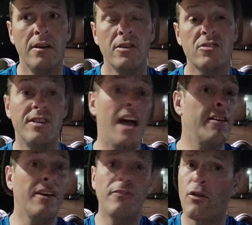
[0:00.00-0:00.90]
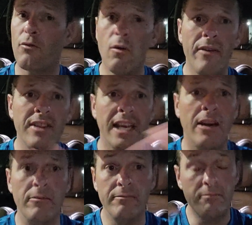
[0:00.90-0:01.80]
So now you have to throw everything
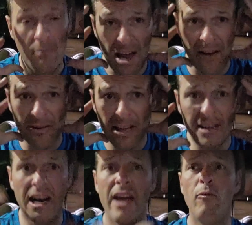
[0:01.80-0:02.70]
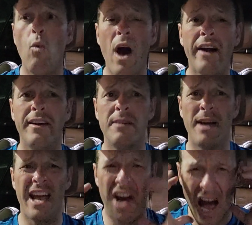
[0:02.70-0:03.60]
out. Everything that I've wired into
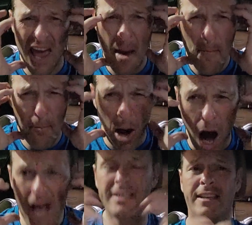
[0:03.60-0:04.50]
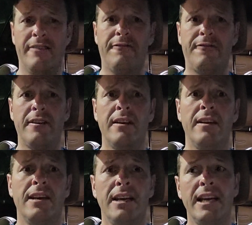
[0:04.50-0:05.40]
my head, I am positive
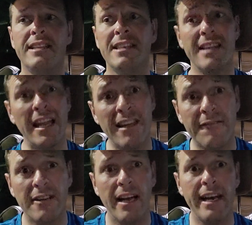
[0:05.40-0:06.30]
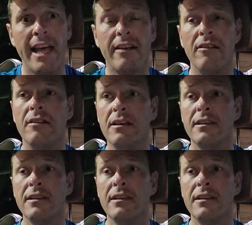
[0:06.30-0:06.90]
it's in that left hind ankle.